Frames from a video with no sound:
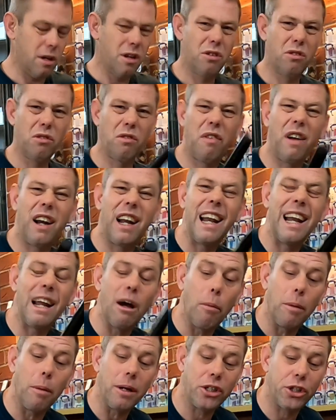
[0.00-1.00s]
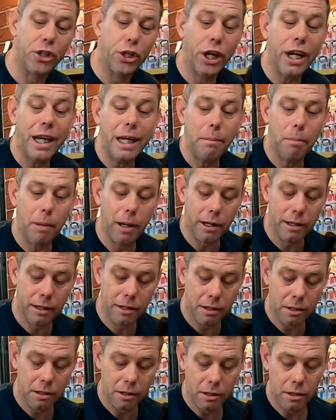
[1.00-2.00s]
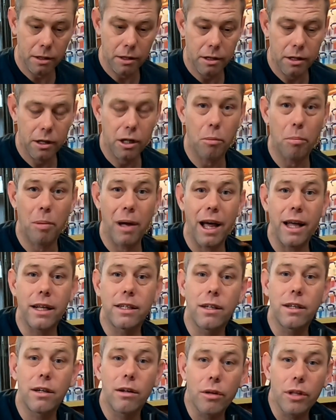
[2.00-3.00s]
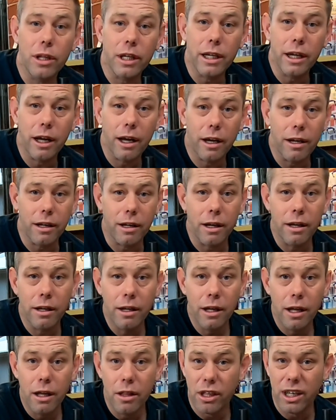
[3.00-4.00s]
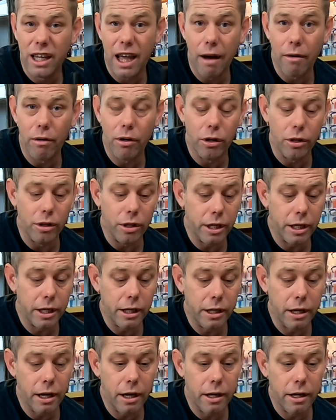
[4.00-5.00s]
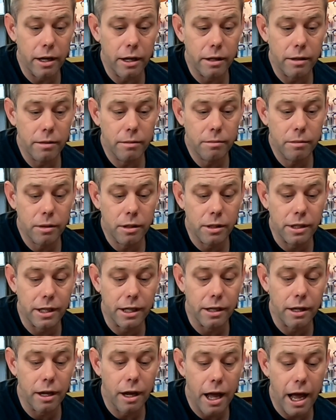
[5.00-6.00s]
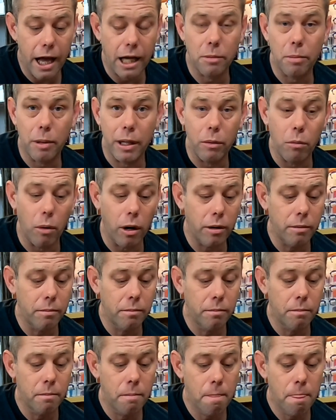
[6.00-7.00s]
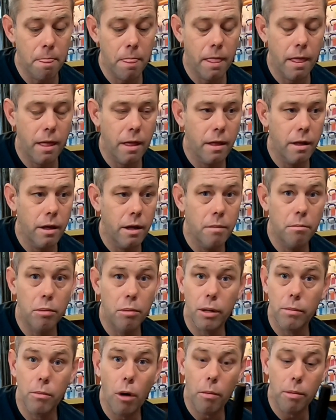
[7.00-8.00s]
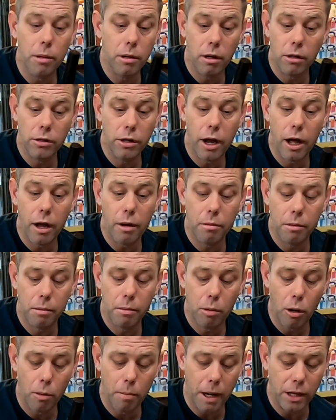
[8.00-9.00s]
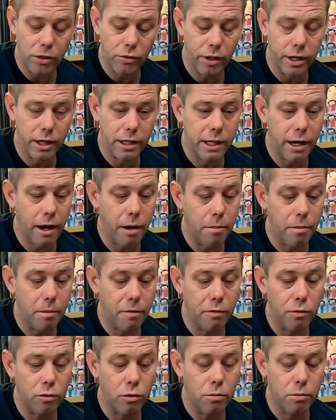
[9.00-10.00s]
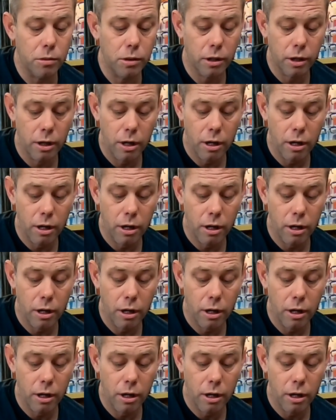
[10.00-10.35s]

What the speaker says: Just feel a little bit cheap compared to like the Garrett and the XP one. But it might be, I don't know, we put a battery in it and see how it performs.